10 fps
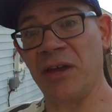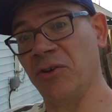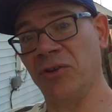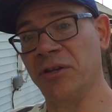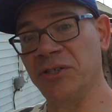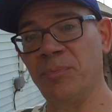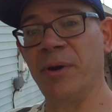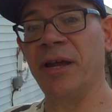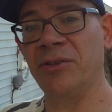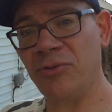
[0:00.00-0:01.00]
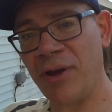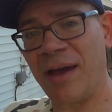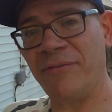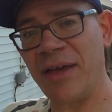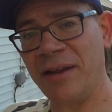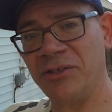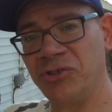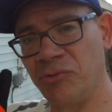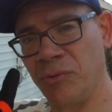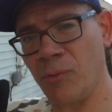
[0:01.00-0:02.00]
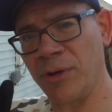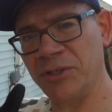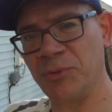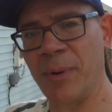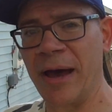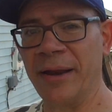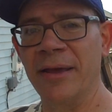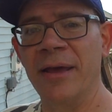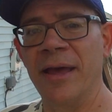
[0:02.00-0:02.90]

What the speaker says: thank goodness, but I do have that issue in one spot,